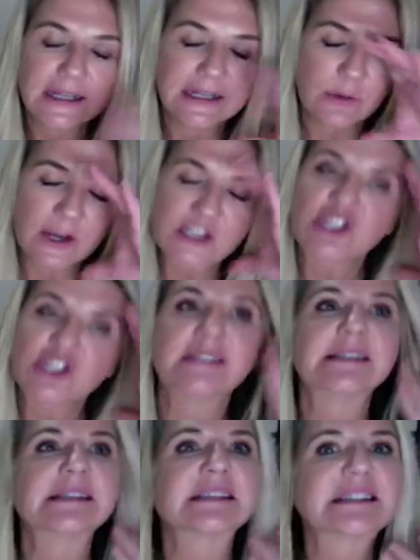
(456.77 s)
Narration
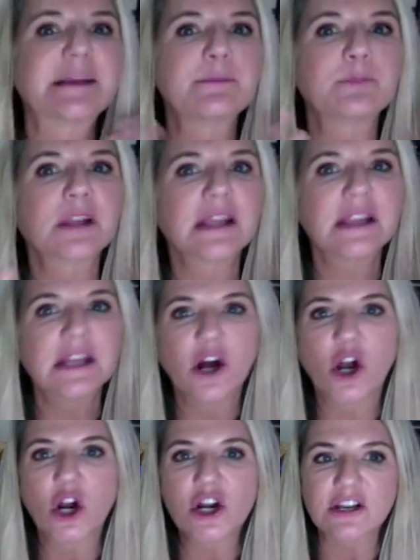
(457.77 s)
is simply
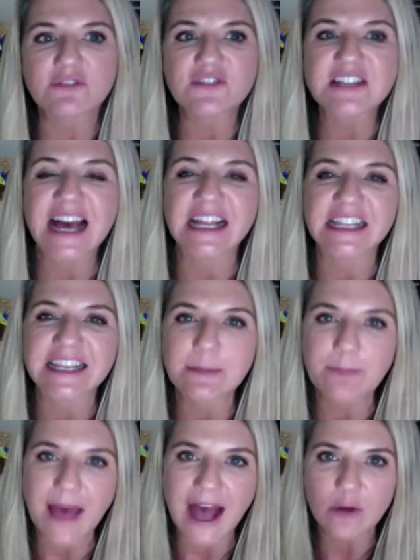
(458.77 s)
the art of
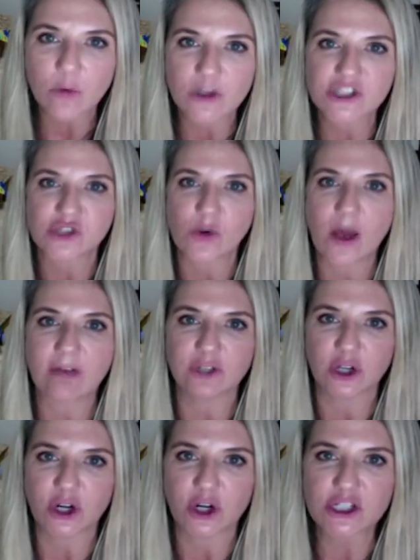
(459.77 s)
telling back what you
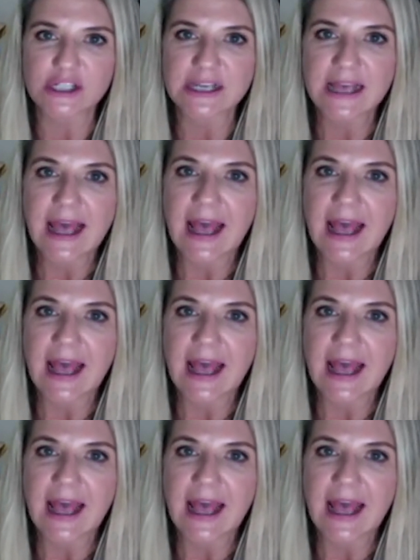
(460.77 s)
have learned.